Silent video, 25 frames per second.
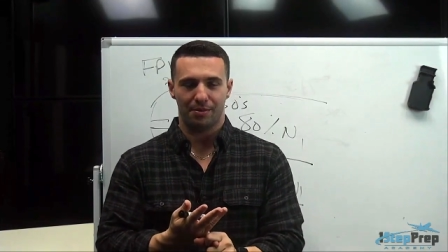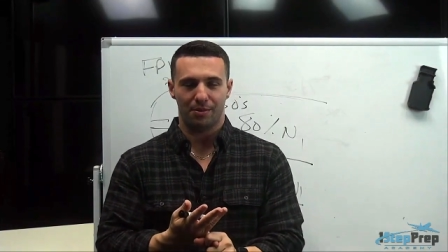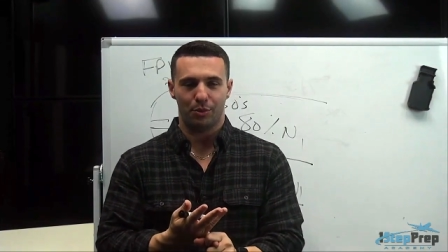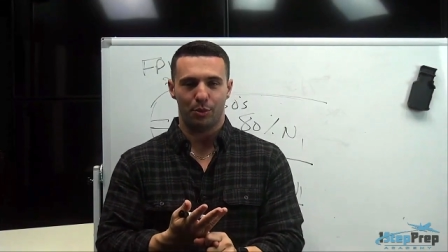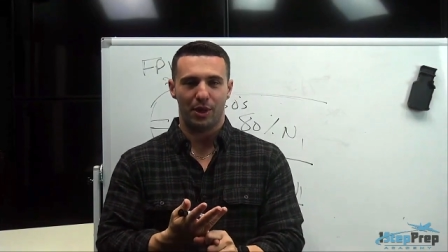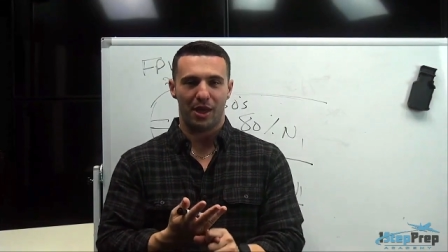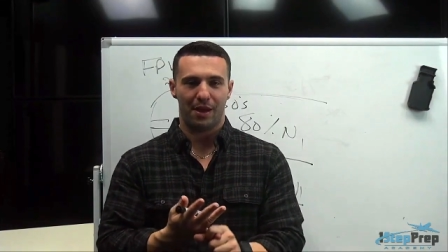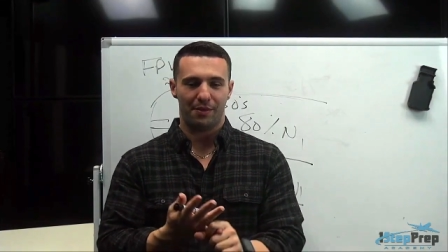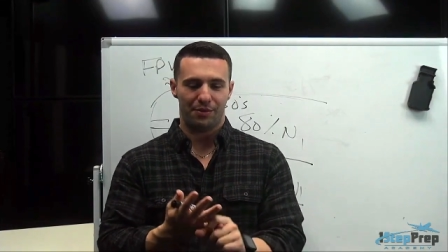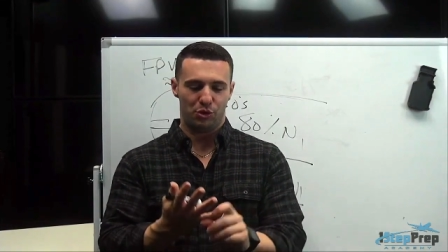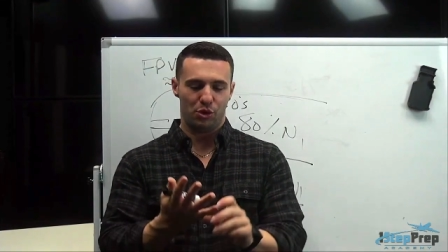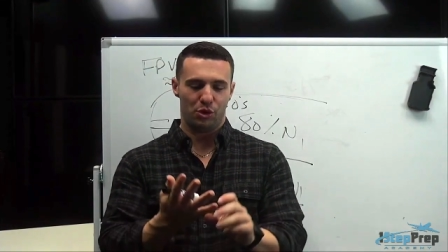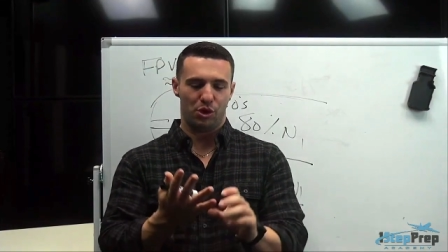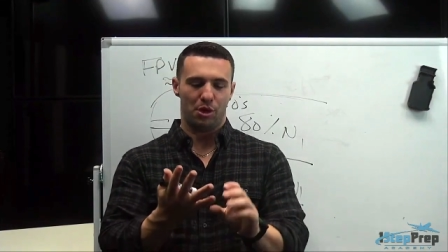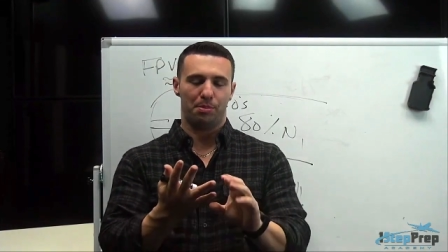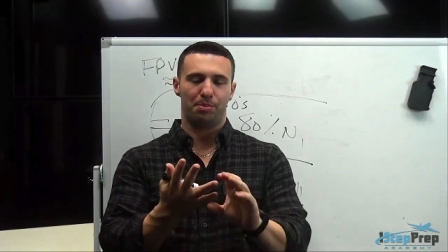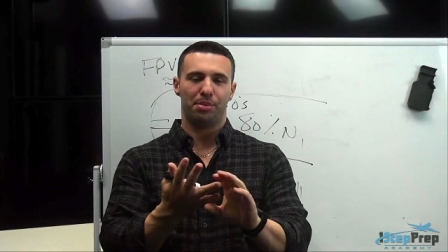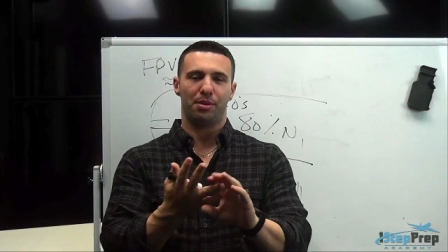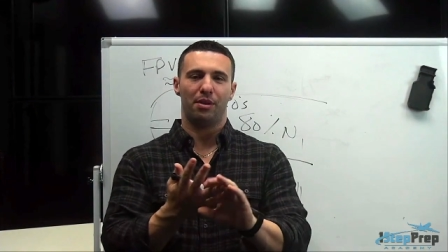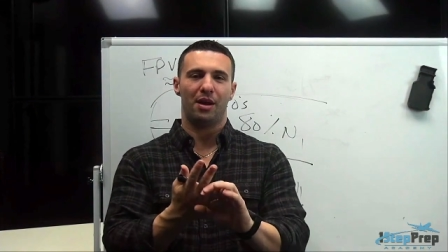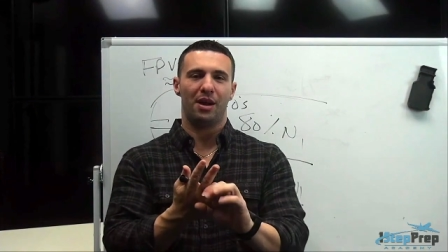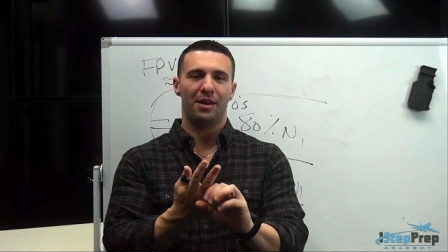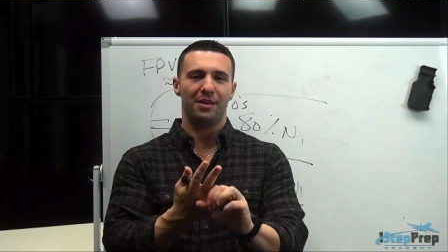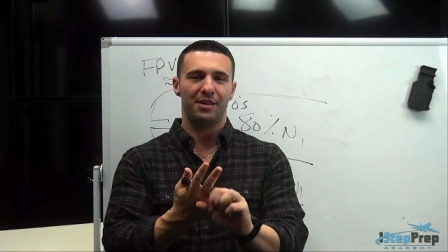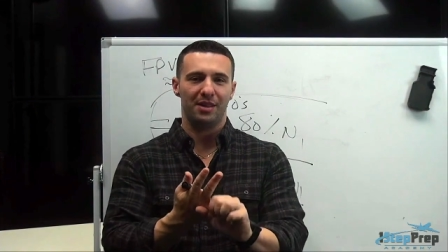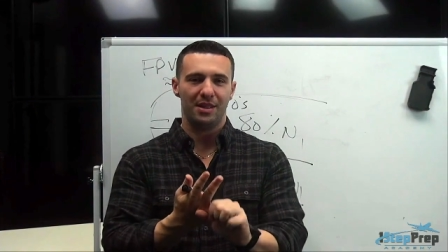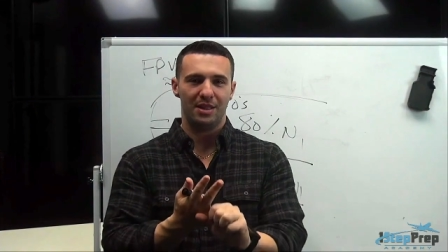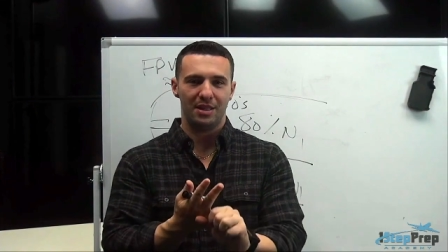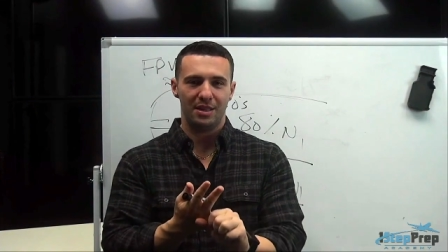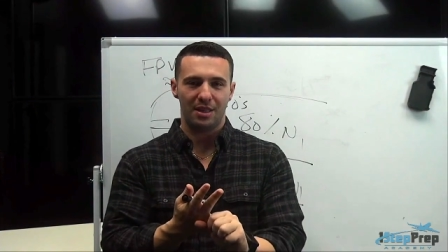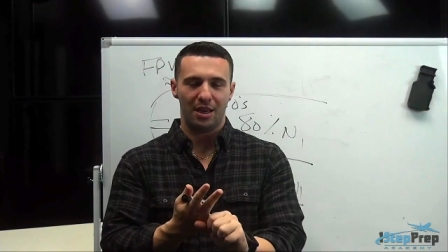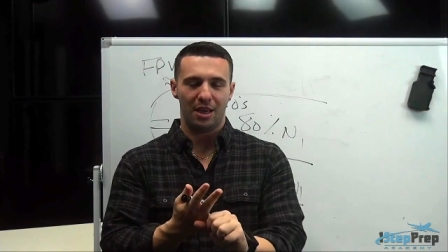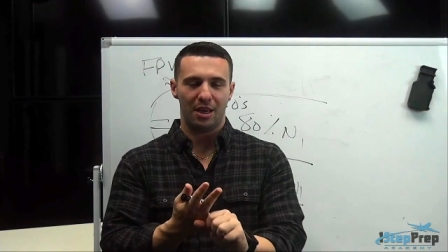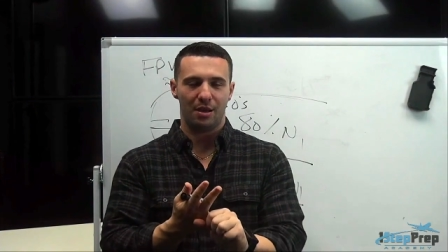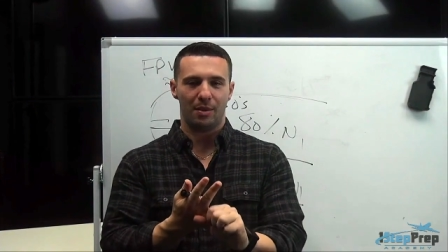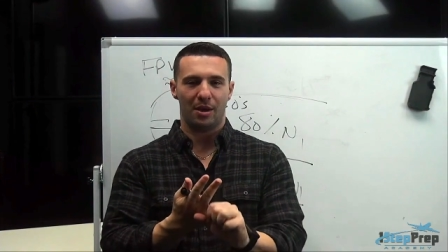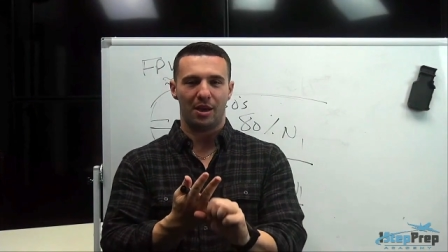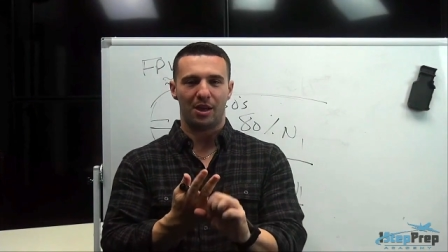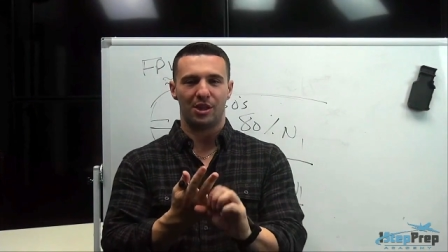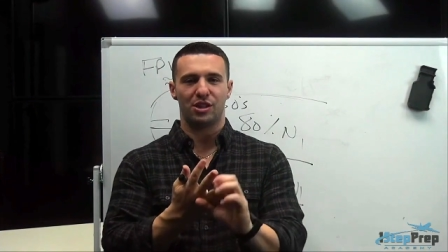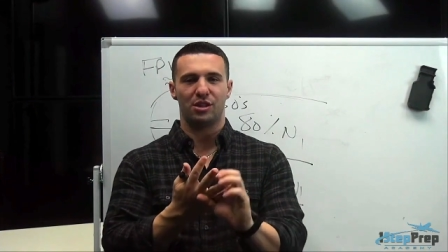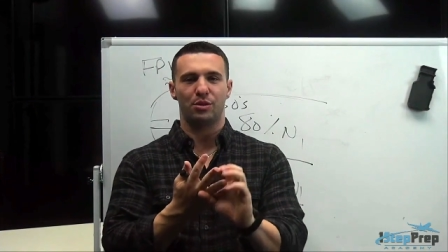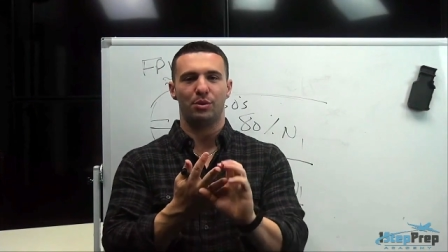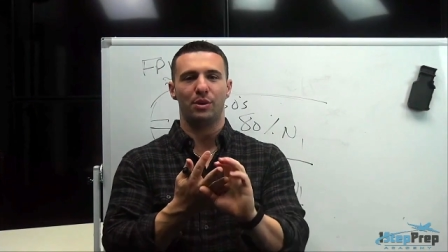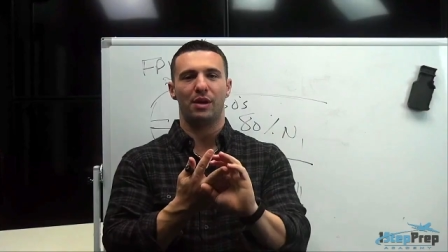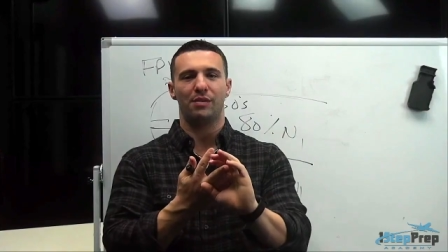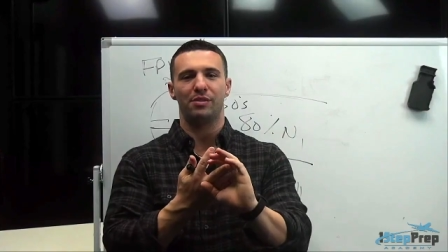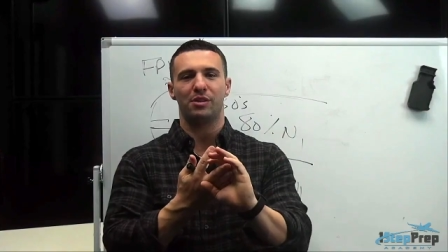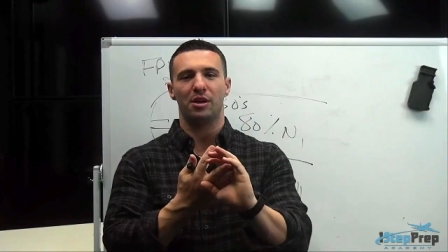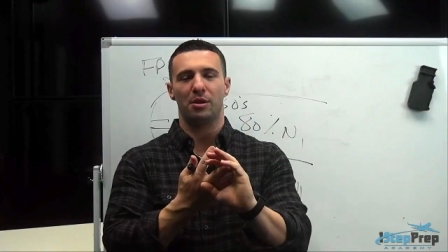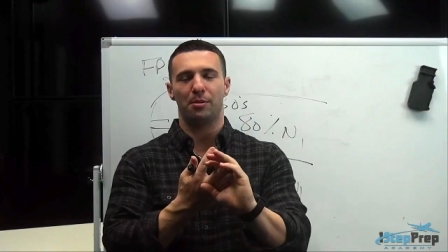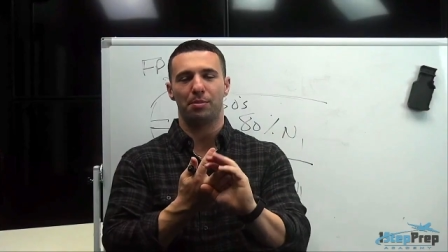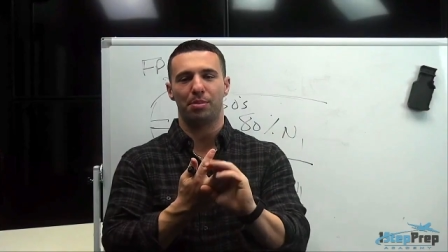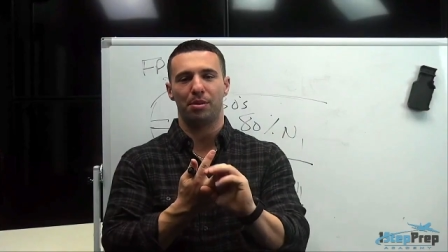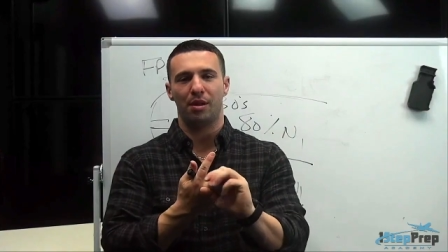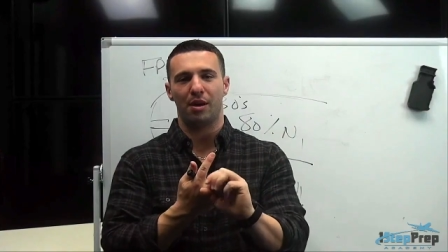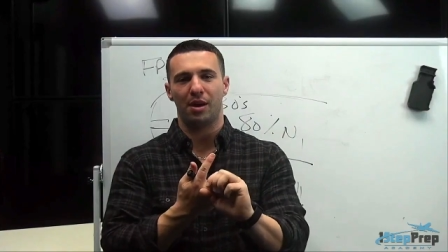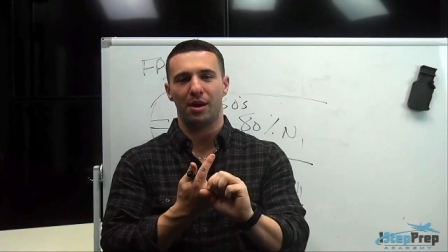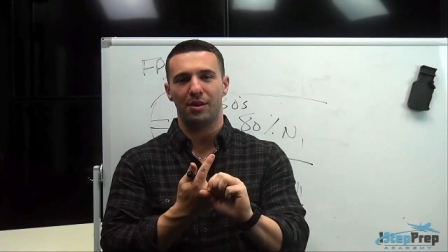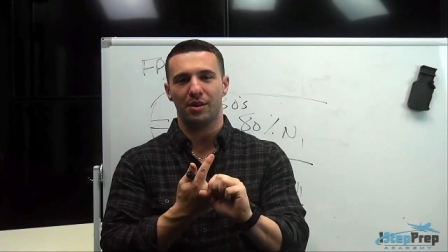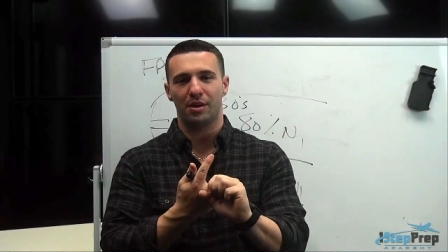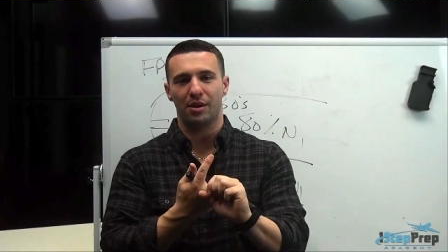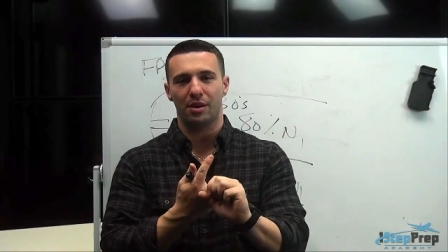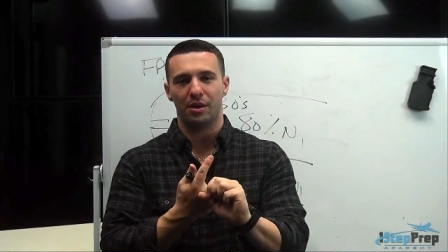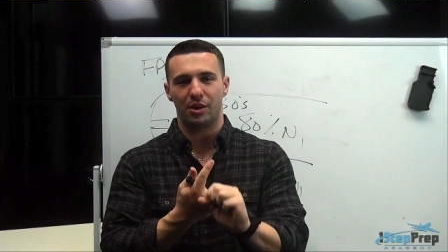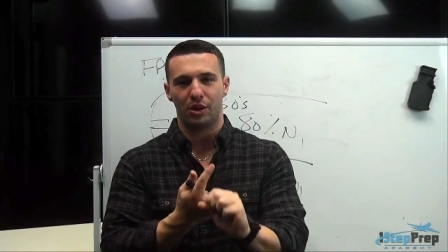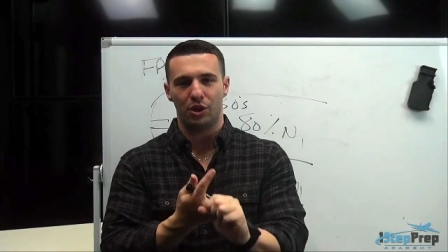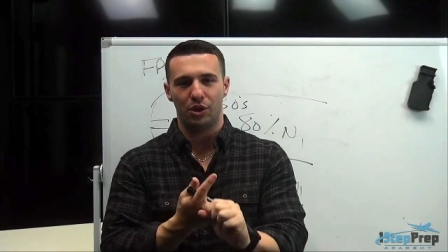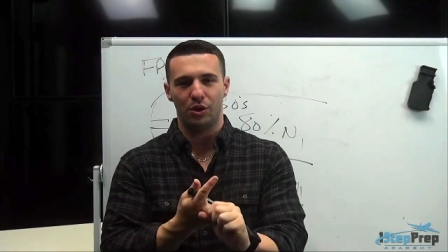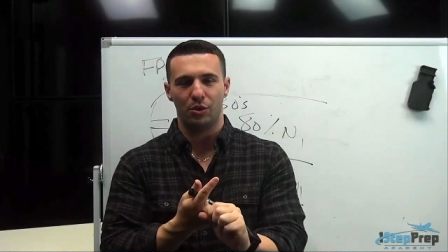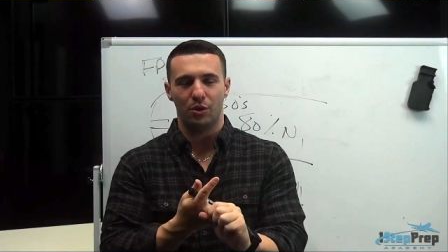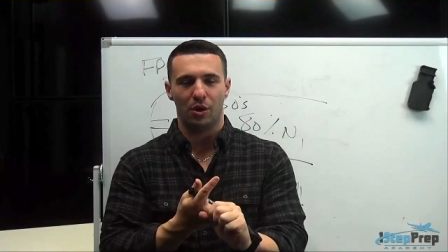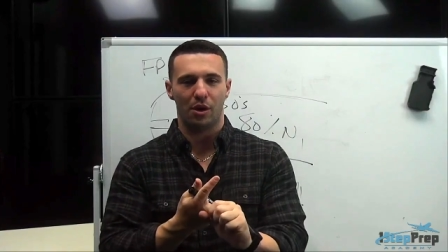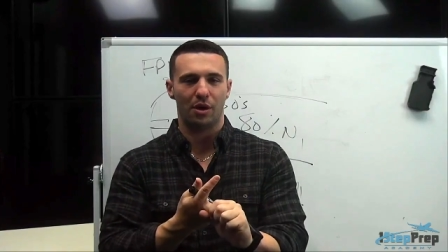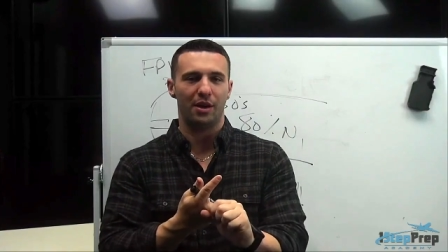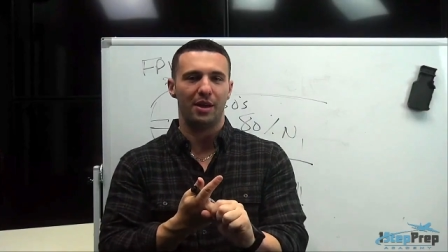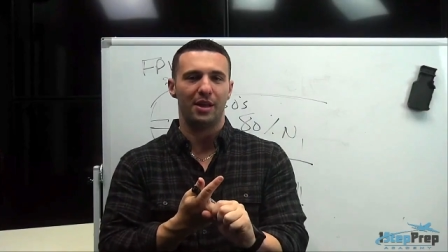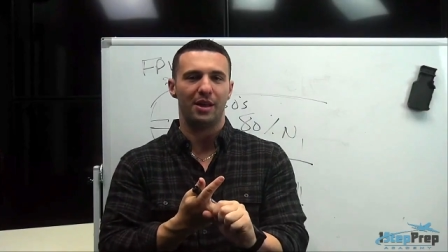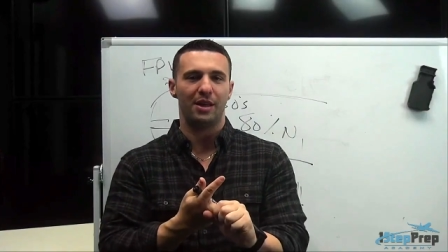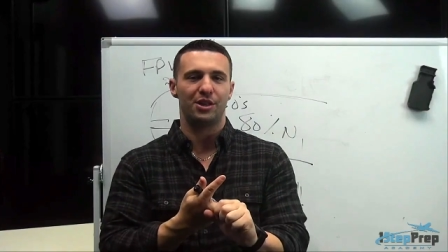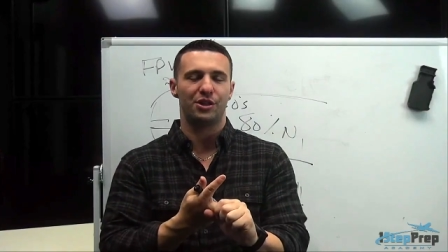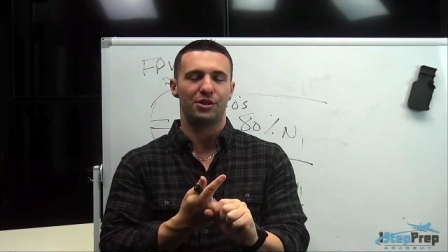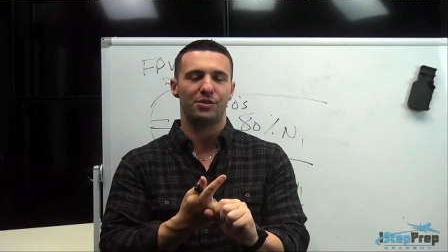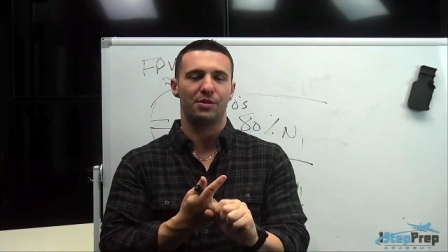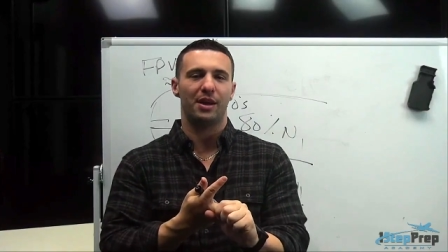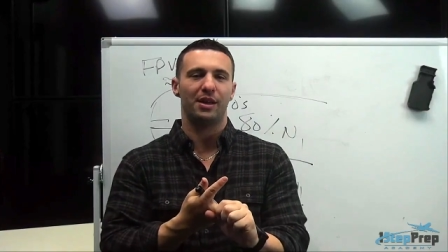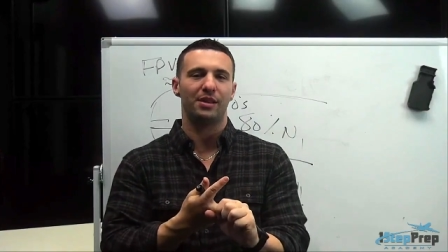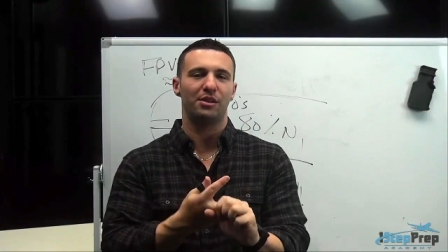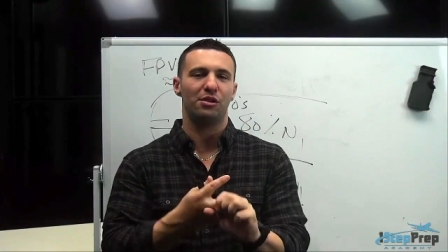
We have to apply the ECAM action. We have to apply the QRH, right?